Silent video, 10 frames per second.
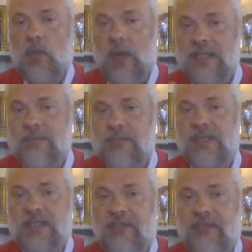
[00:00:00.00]
one
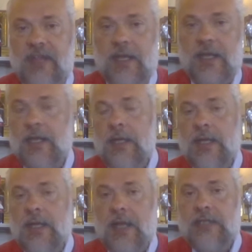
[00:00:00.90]
specific
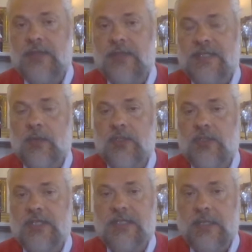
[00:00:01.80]
characteristic,
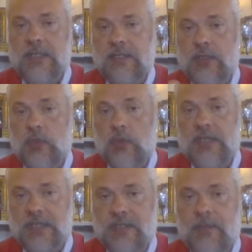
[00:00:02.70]
which is the
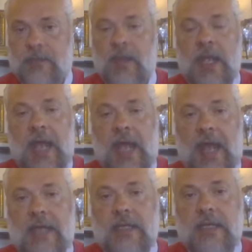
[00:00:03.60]
saltiness.
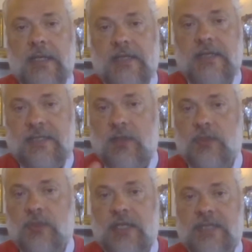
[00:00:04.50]
And this
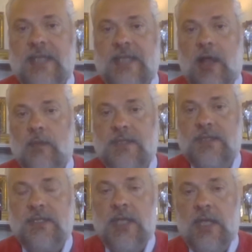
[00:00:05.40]
saltiness
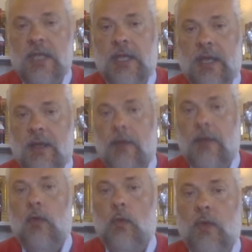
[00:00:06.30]
helps
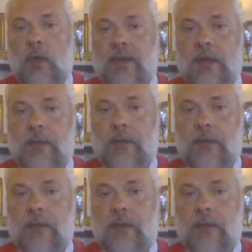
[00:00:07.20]
with